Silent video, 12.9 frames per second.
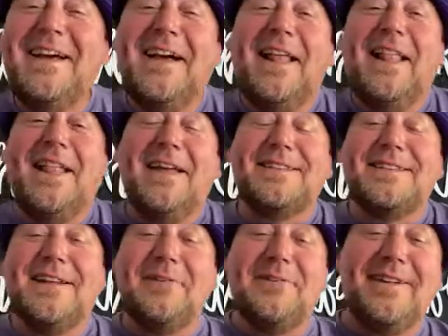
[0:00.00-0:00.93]
I like
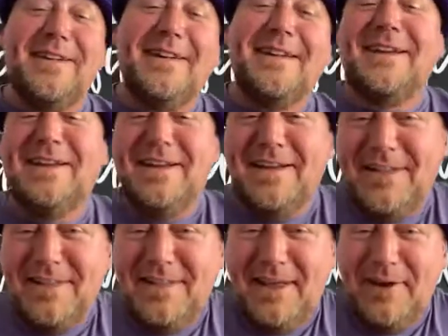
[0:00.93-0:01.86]
that one.
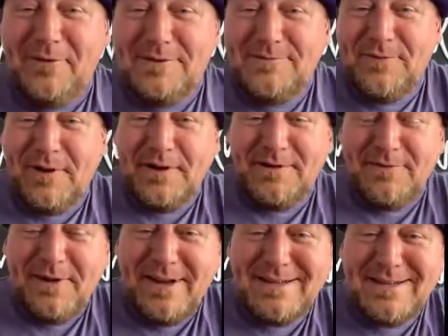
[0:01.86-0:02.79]
That was fucking
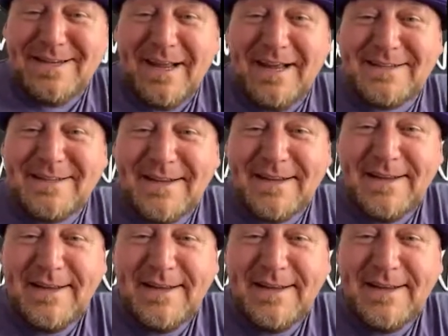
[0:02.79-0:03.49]
fantastic.